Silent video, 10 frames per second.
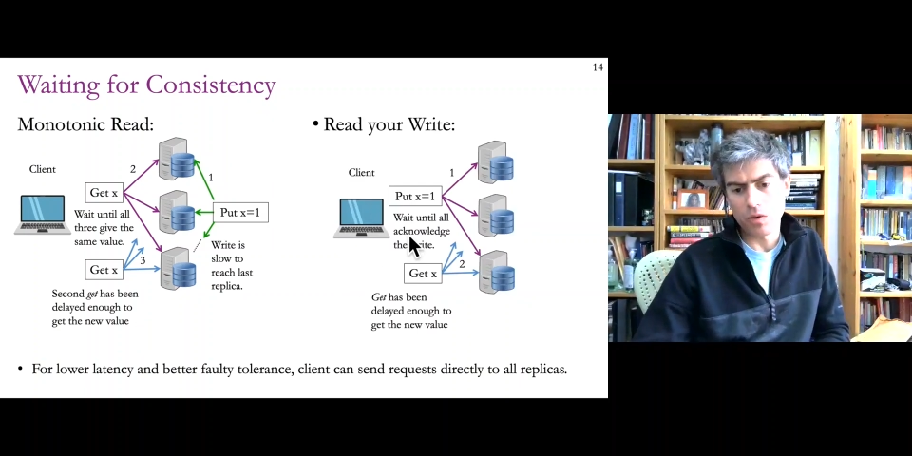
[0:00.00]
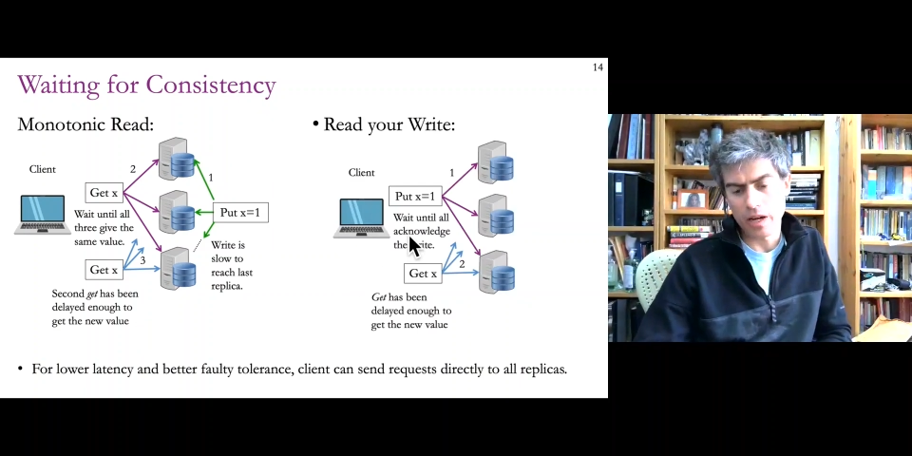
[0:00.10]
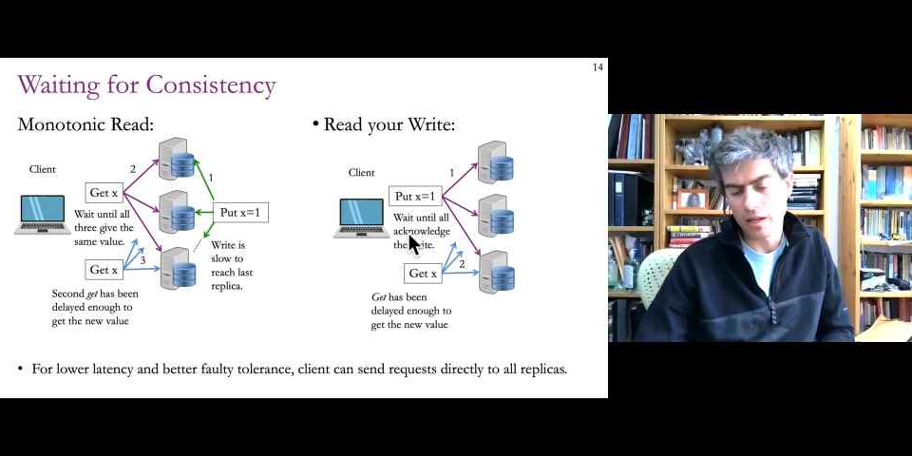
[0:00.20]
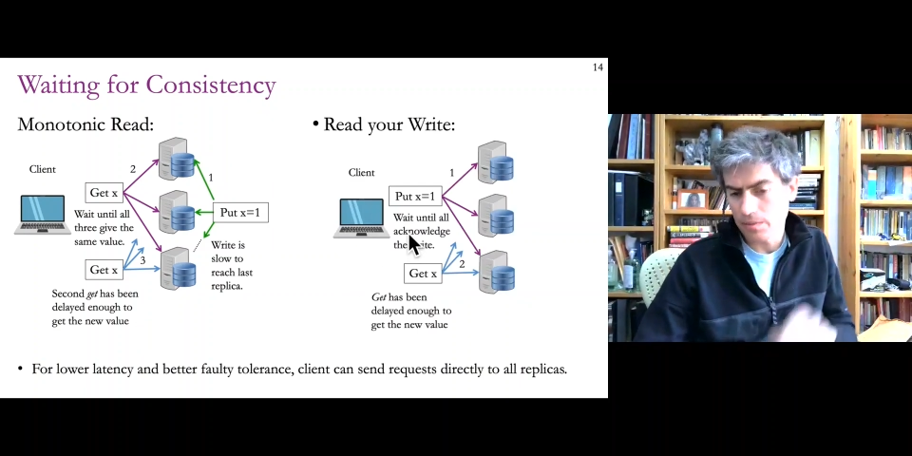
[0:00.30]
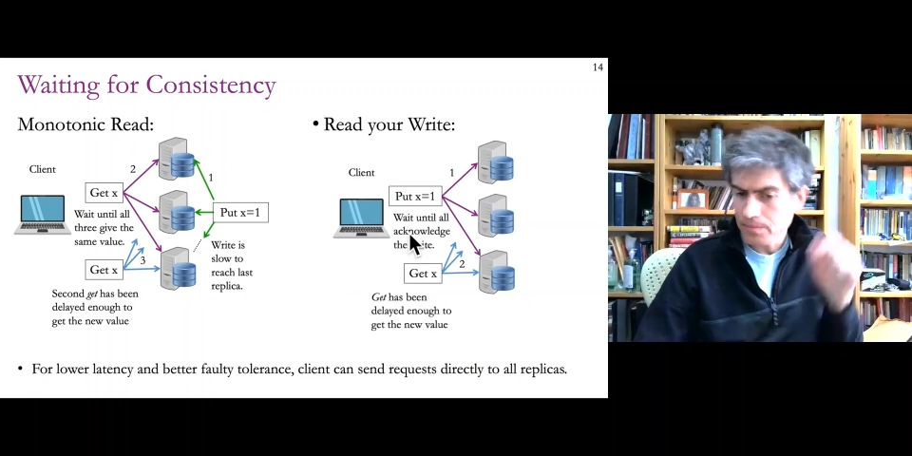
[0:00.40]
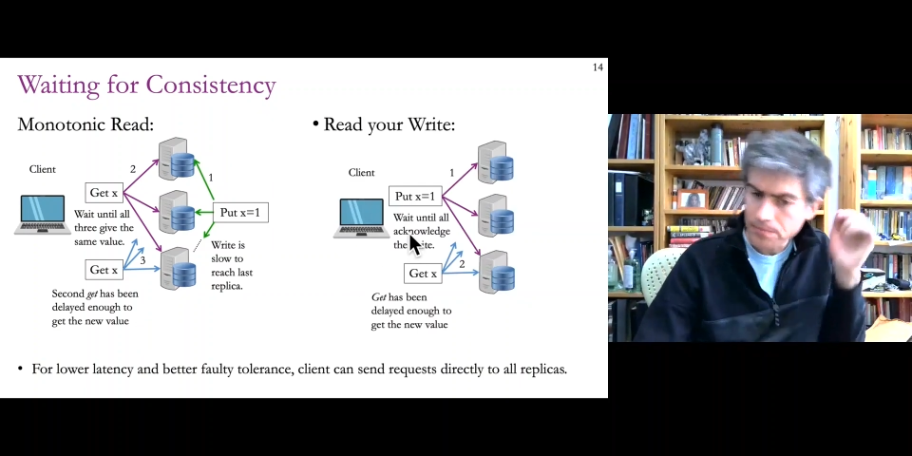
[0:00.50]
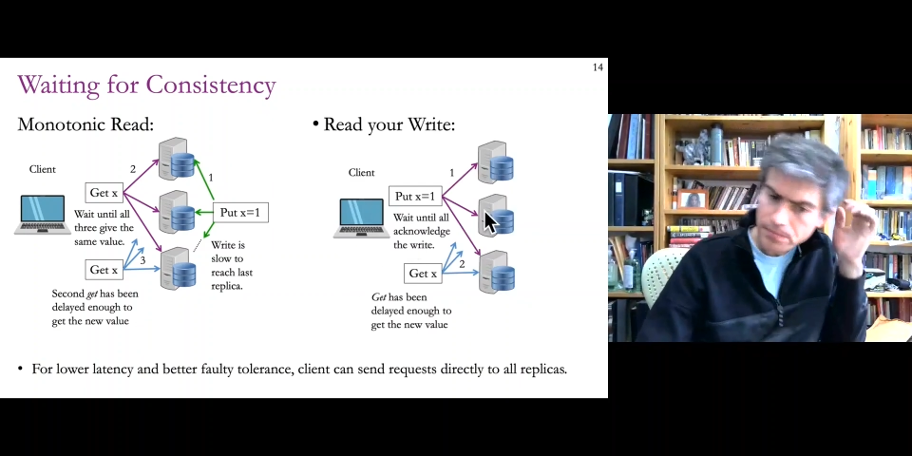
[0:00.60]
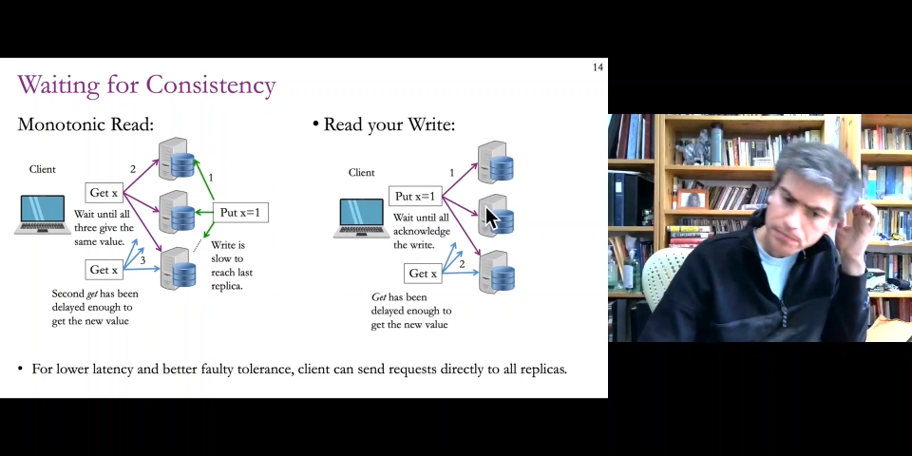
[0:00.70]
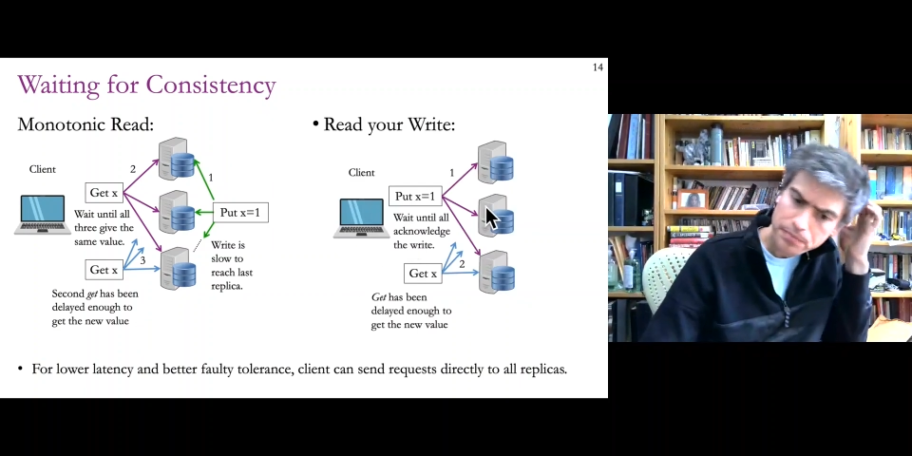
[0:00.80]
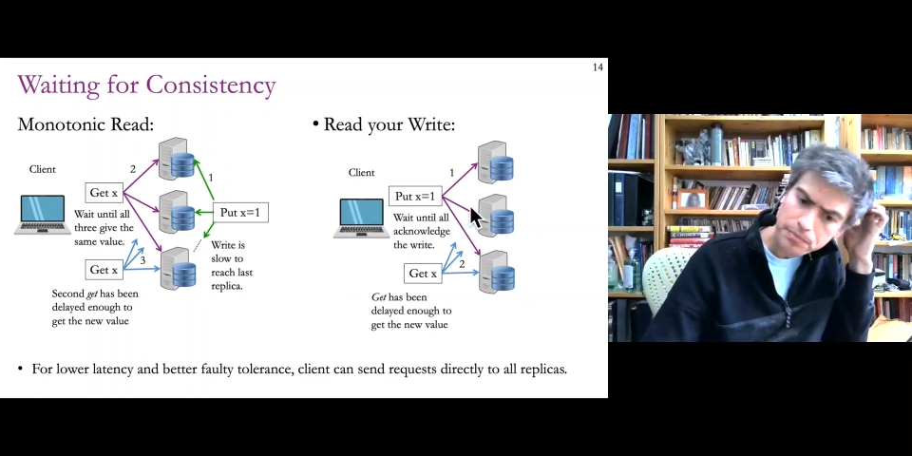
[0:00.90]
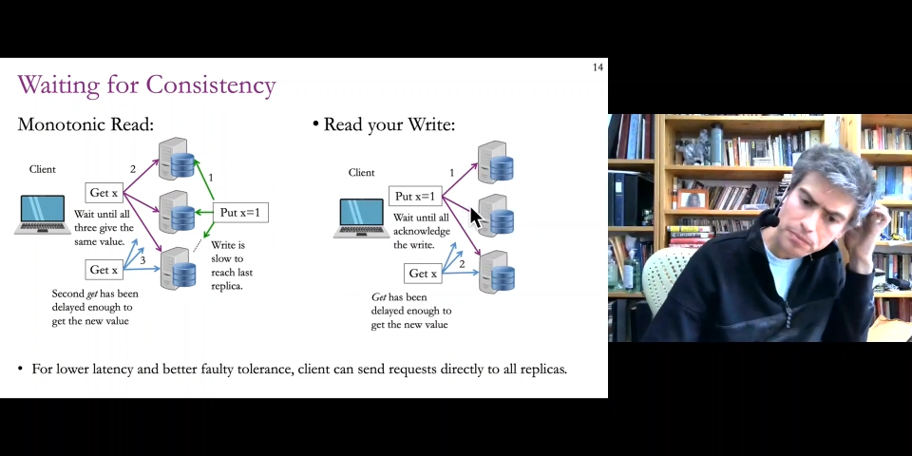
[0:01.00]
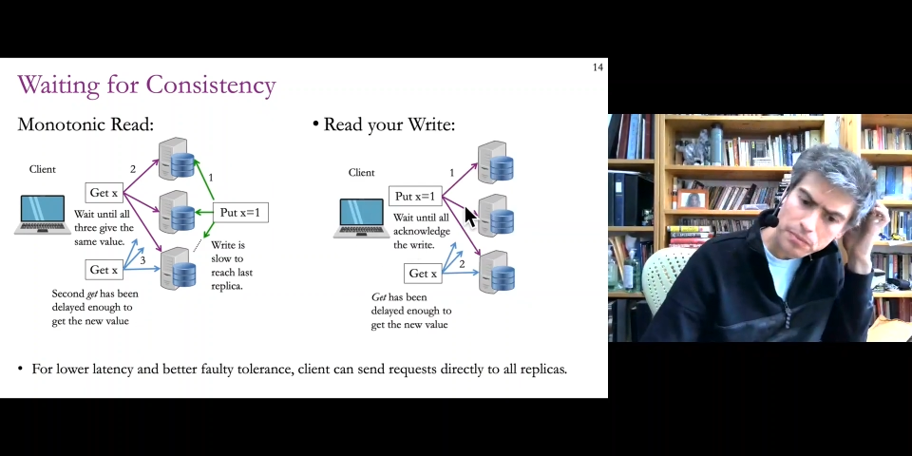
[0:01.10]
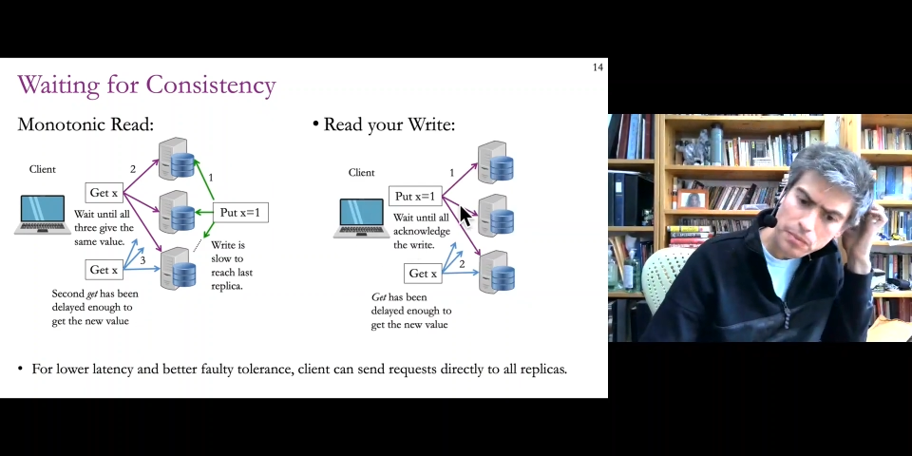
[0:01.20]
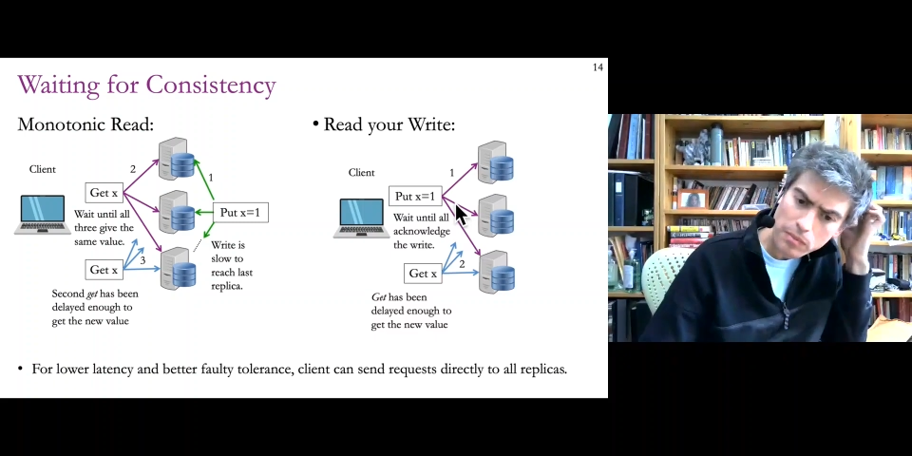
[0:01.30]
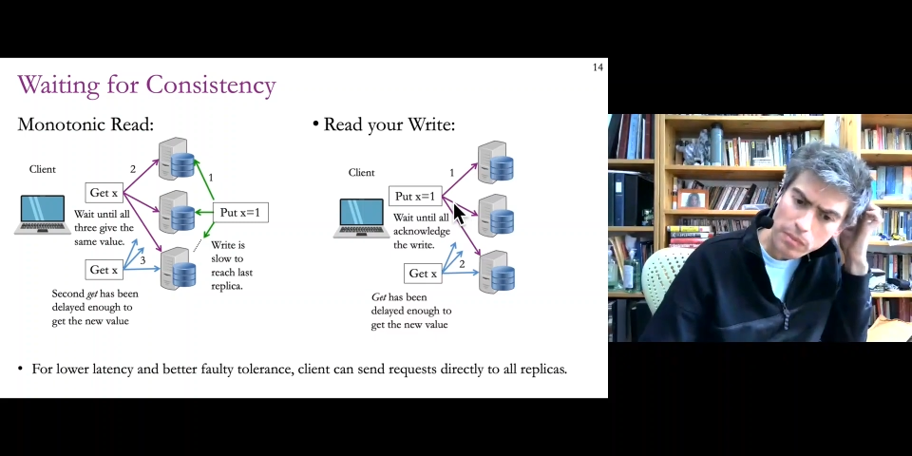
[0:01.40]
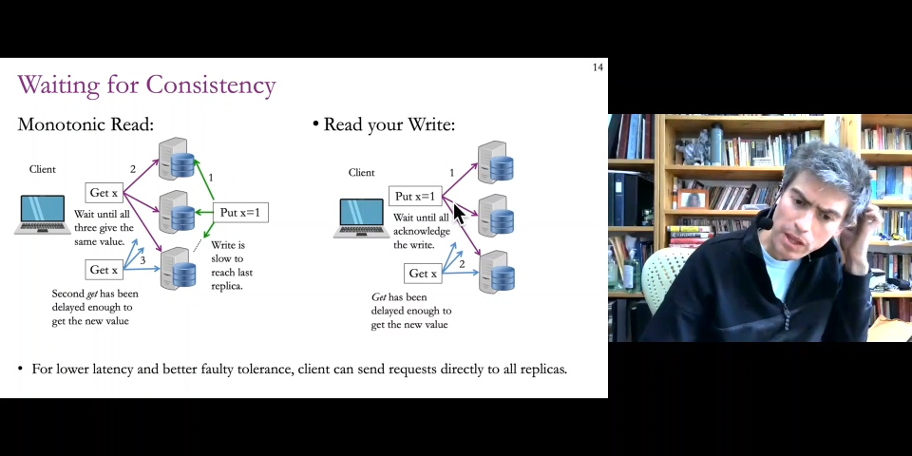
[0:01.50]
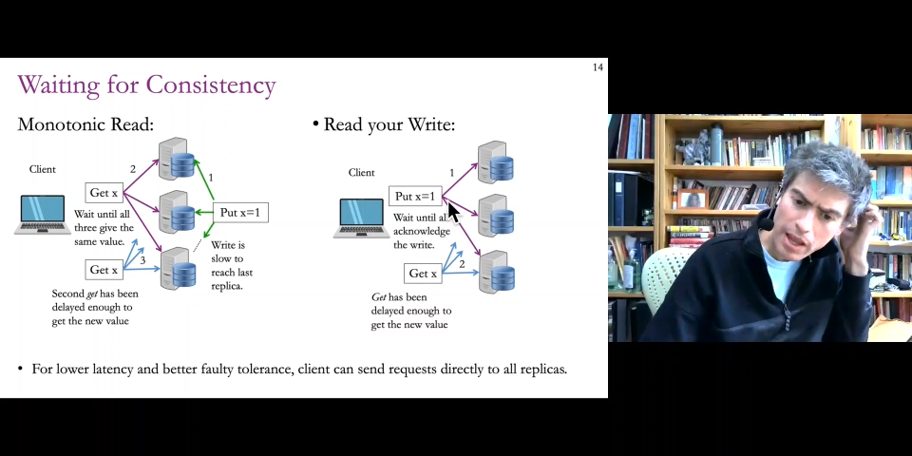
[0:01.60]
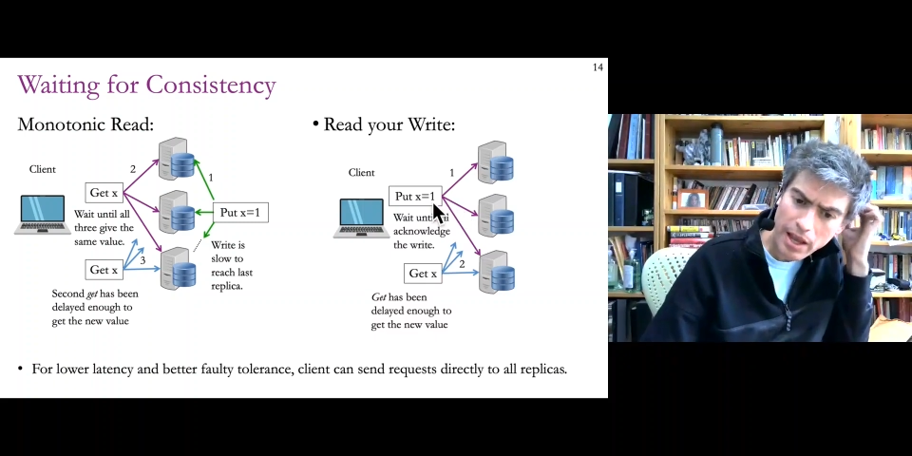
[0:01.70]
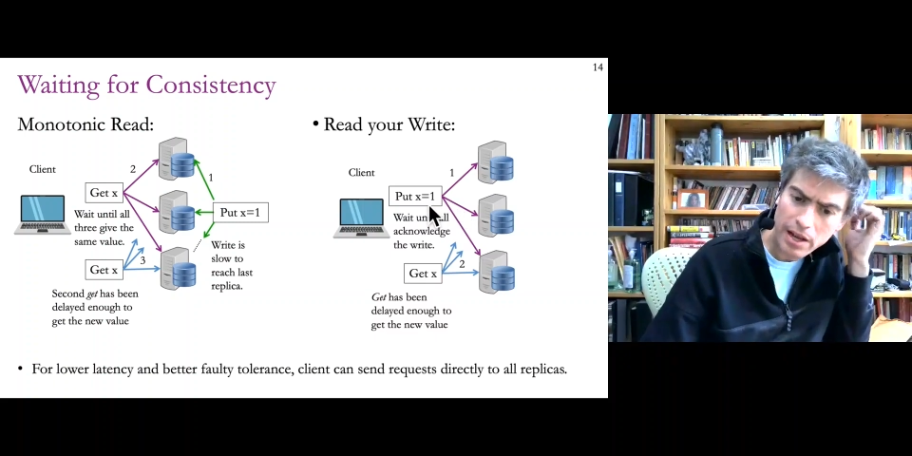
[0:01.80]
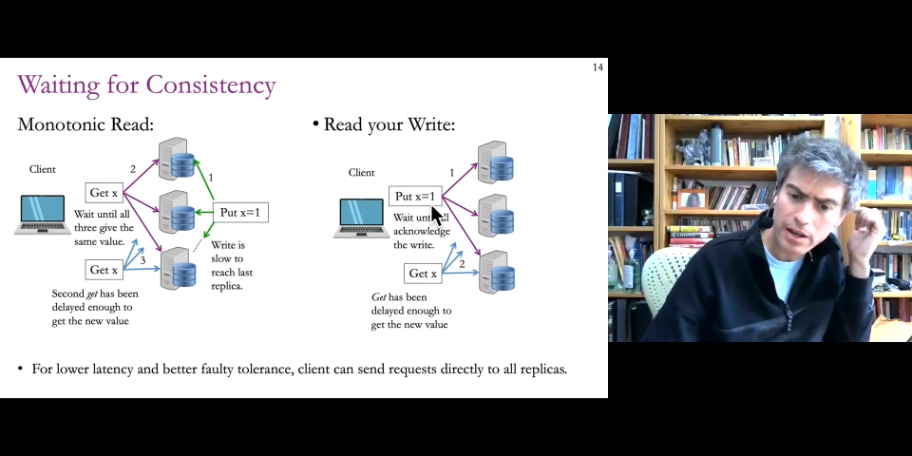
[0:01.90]
a write,
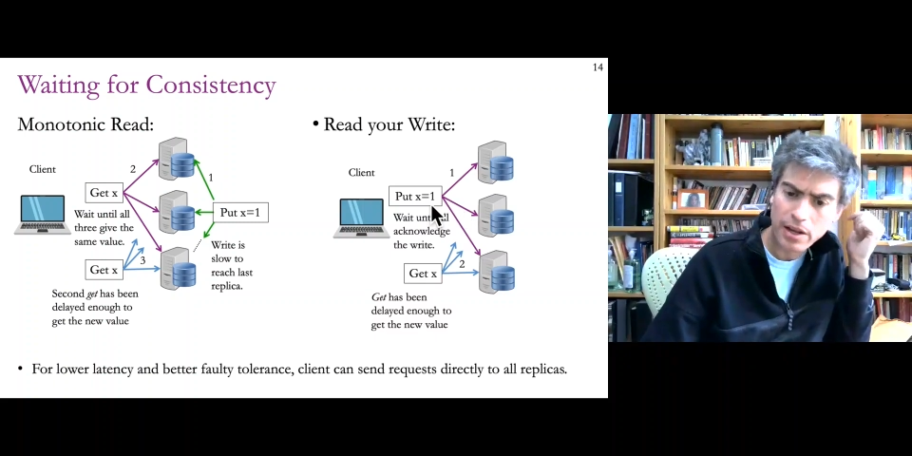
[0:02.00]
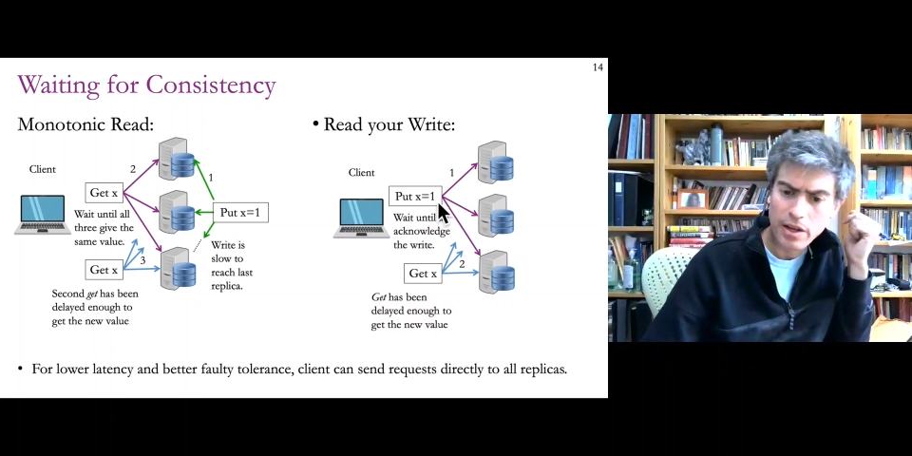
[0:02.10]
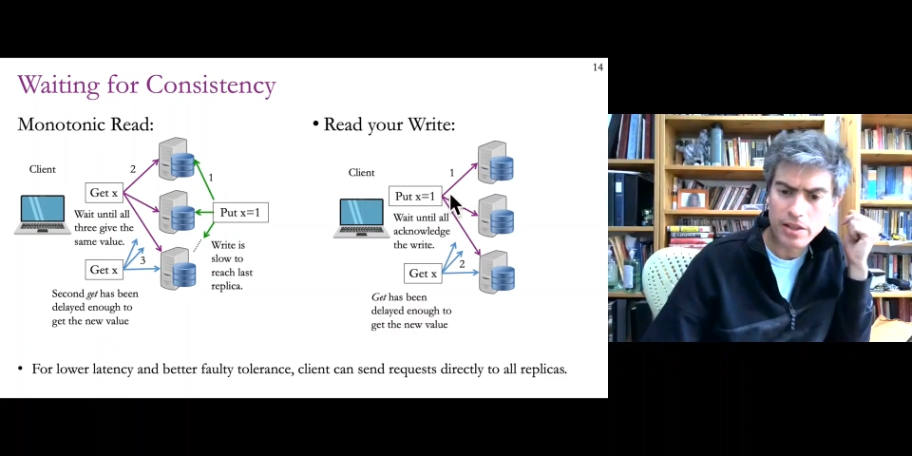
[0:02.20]
and